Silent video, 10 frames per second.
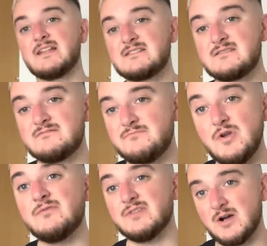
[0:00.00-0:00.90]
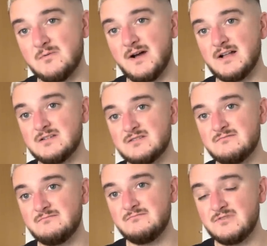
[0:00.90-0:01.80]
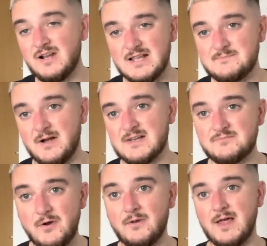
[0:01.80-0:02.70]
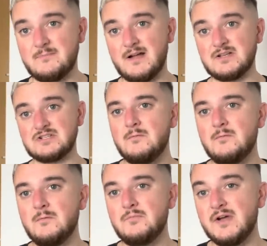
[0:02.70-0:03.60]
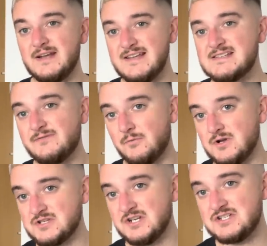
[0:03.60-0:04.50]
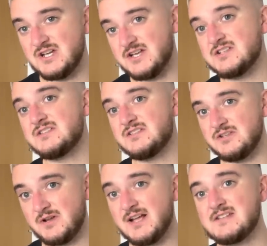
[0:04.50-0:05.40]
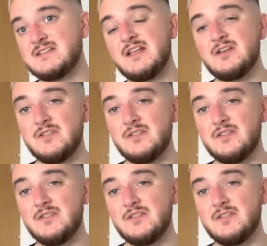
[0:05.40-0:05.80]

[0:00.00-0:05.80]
it's beautiful, our badge. Class badge, proud of that badge. But at least if it was going to change, Newcastle United and